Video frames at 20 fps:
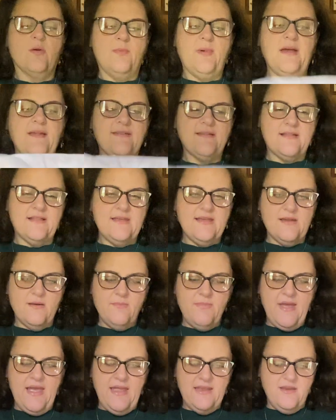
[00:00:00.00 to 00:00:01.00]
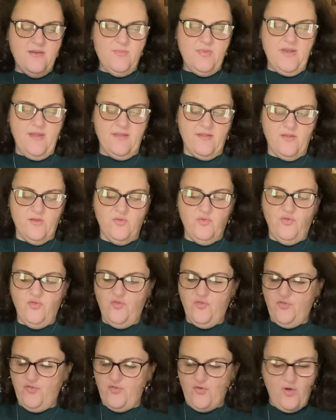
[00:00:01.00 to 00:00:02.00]
basically companion pieces
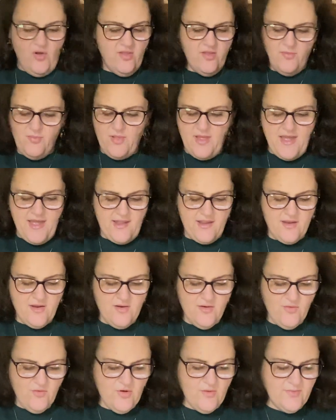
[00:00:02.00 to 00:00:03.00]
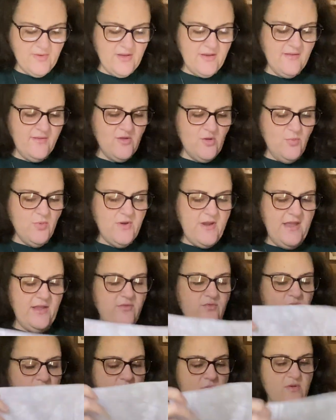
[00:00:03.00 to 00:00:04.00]
full of black, cryptid and
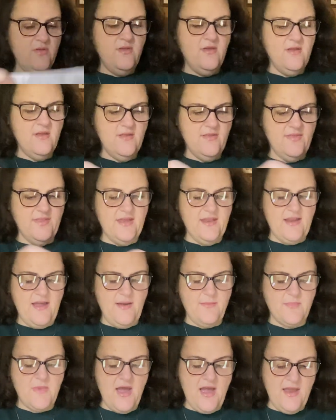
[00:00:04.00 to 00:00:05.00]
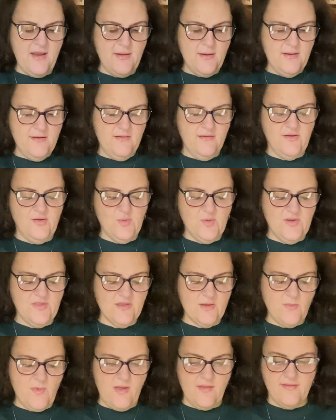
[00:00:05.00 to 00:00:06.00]
supernatural, that I'm not doing
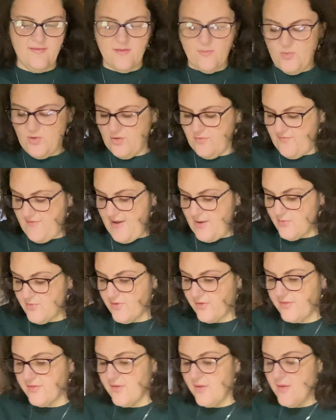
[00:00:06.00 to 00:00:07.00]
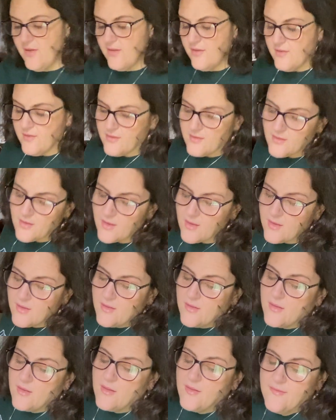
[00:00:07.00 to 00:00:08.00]
them on similar fabrics.
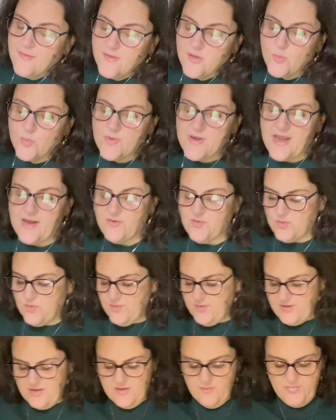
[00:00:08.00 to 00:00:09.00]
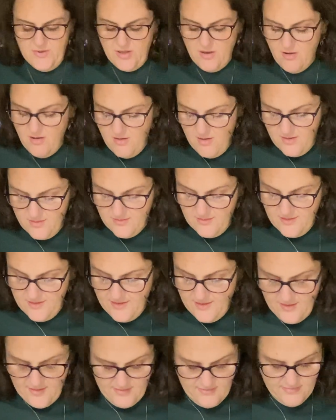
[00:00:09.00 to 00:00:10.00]
Supernatural is going to be on
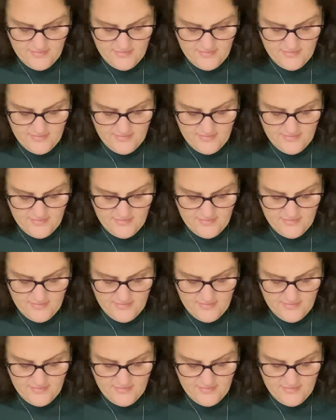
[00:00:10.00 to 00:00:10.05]
like